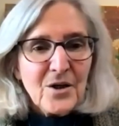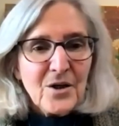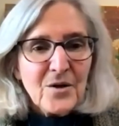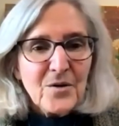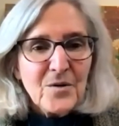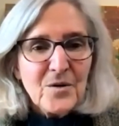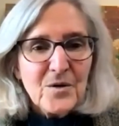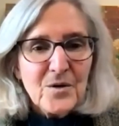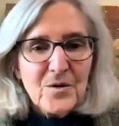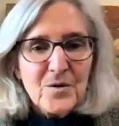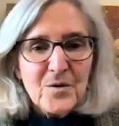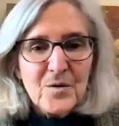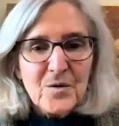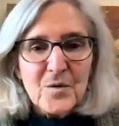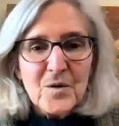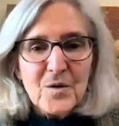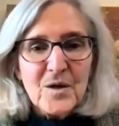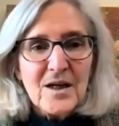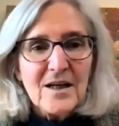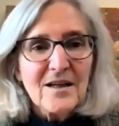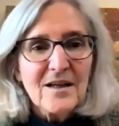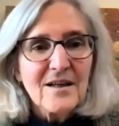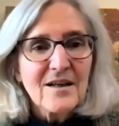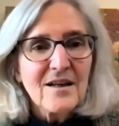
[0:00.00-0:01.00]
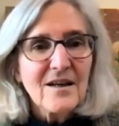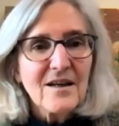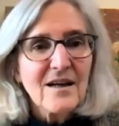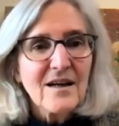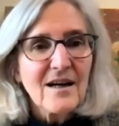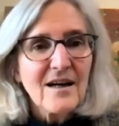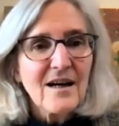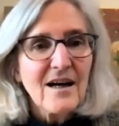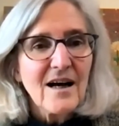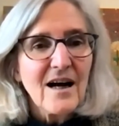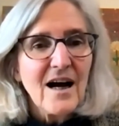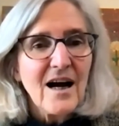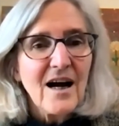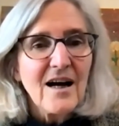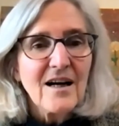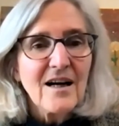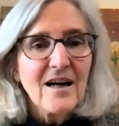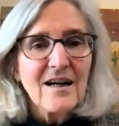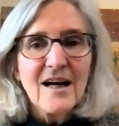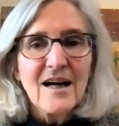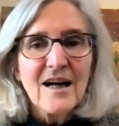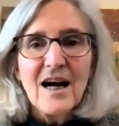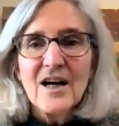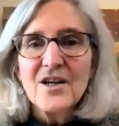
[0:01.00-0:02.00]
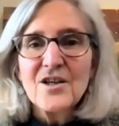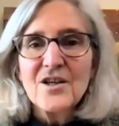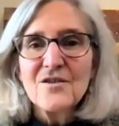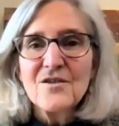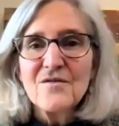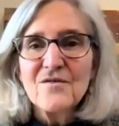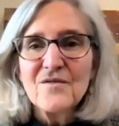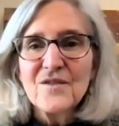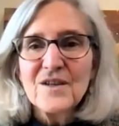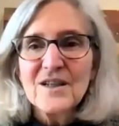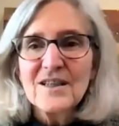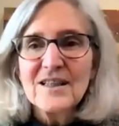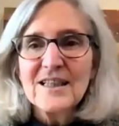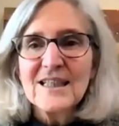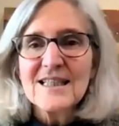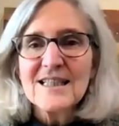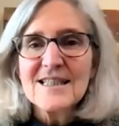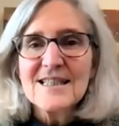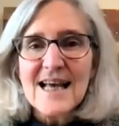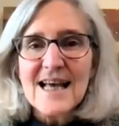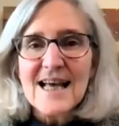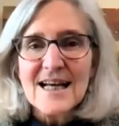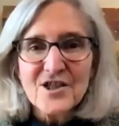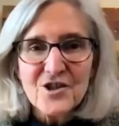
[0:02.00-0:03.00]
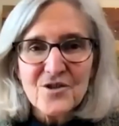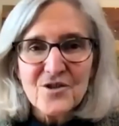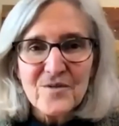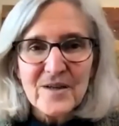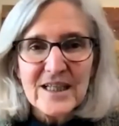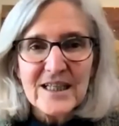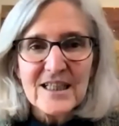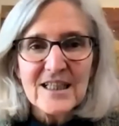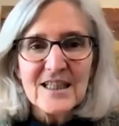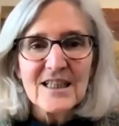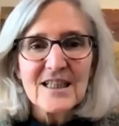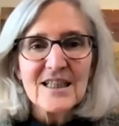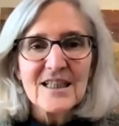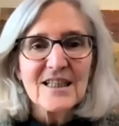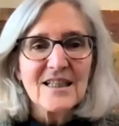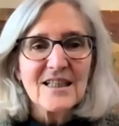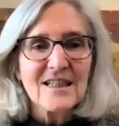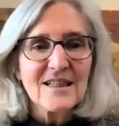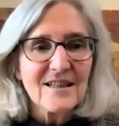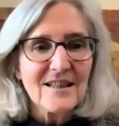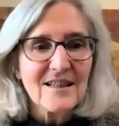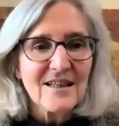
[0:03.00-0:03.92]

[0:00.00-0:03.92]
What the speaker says: whew, are you feeling saturated?